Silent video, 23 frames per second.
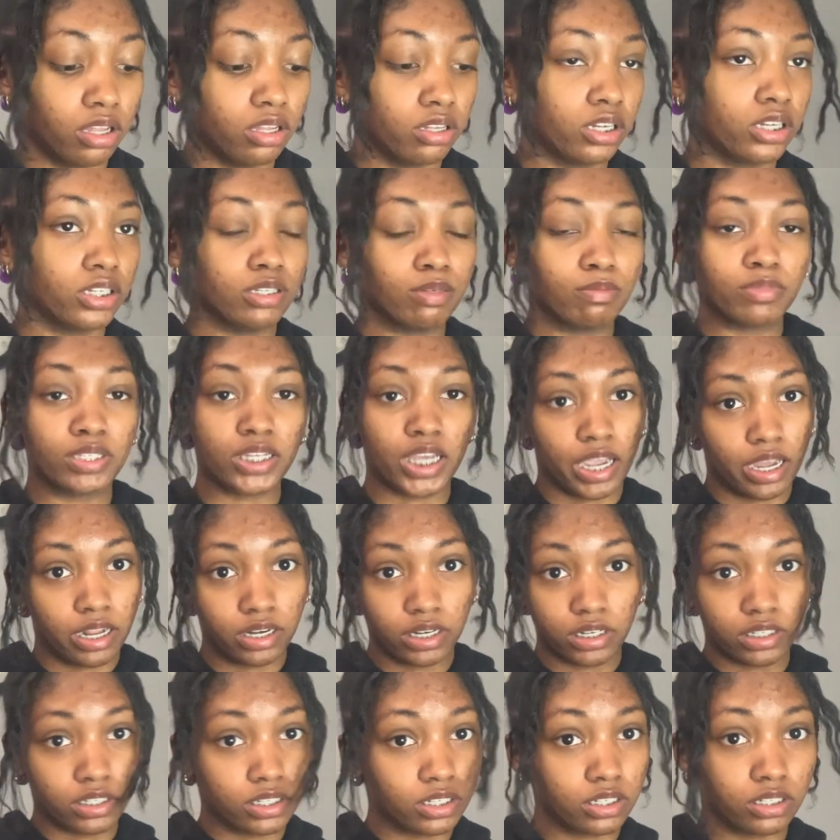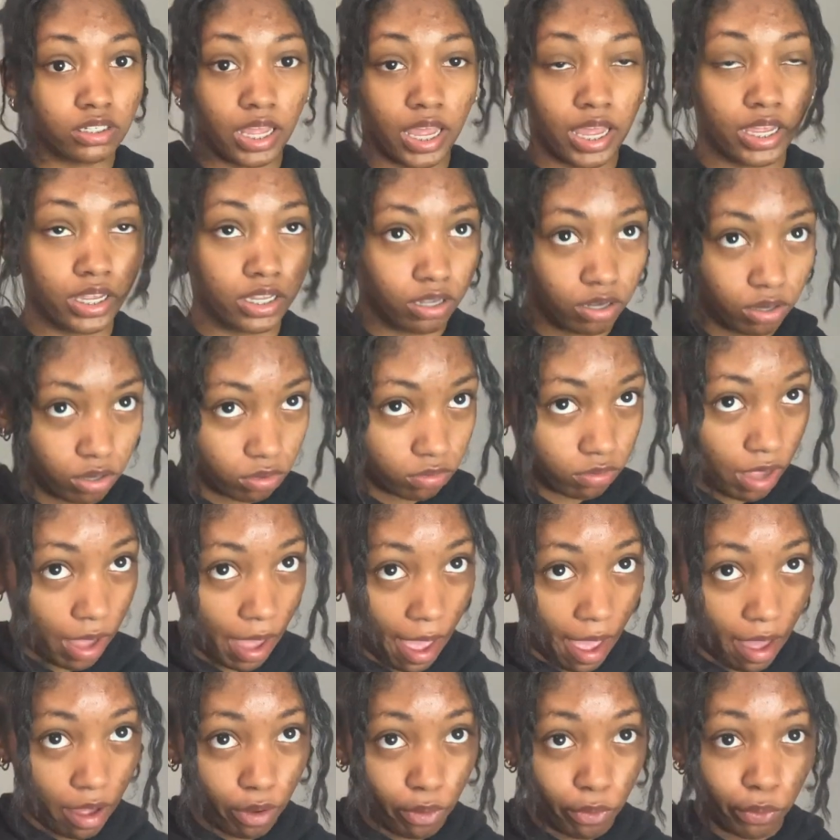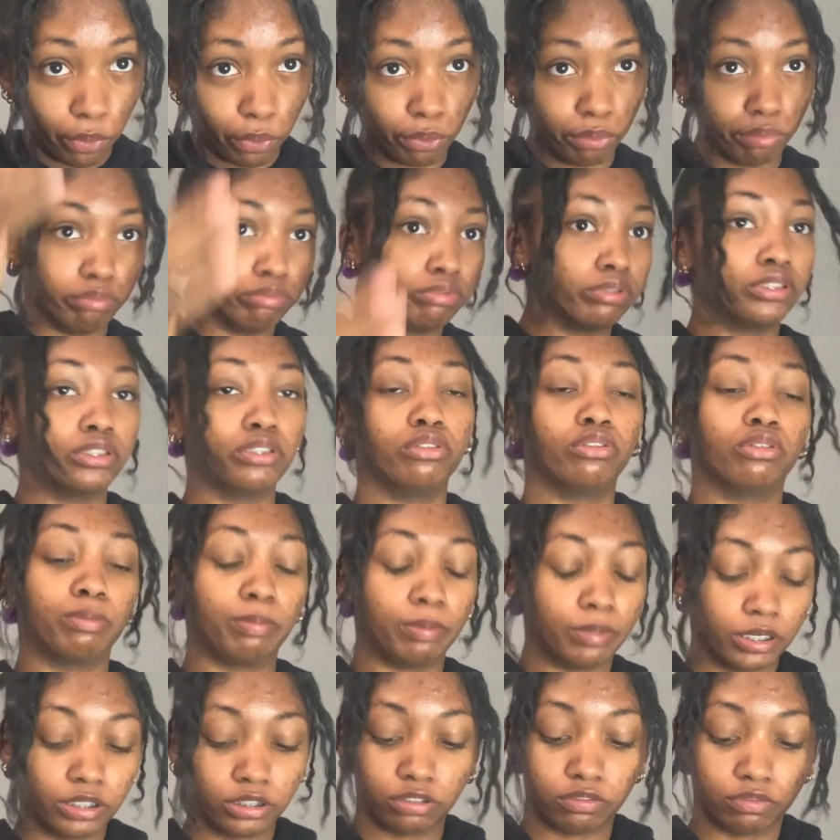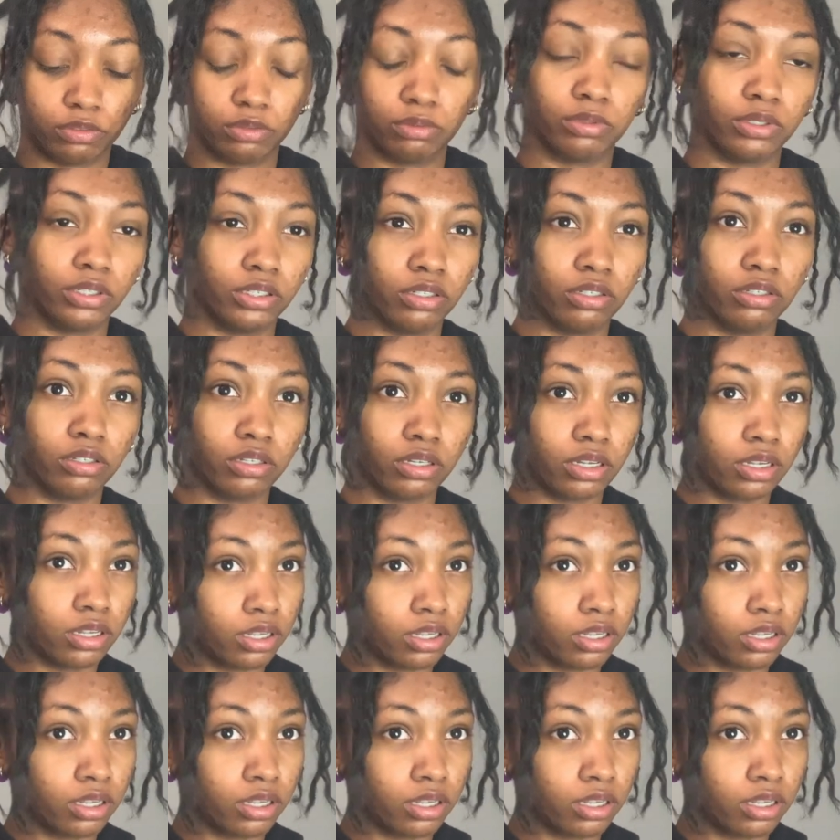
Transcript: Cause I'm tired of this like old silk press for real.